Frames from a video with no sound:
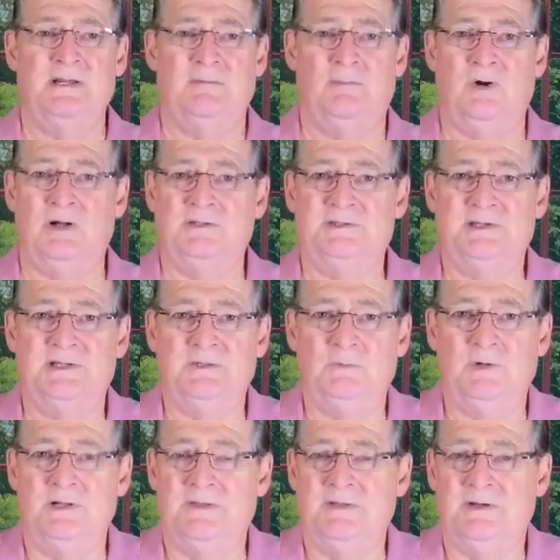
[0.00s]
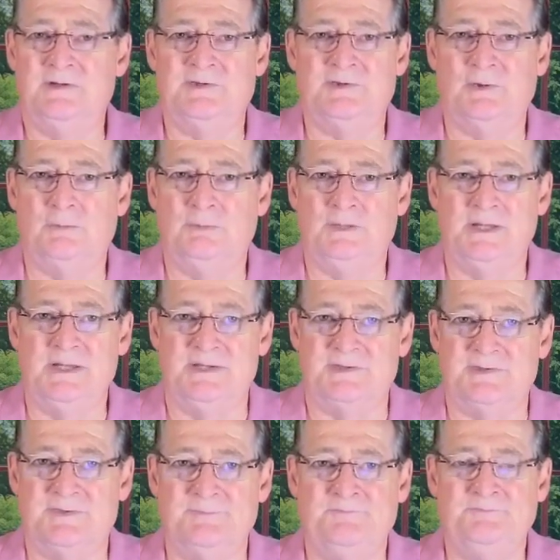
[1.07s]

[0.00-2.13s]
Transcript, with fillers: well, I'll tell you what, they're so blessed.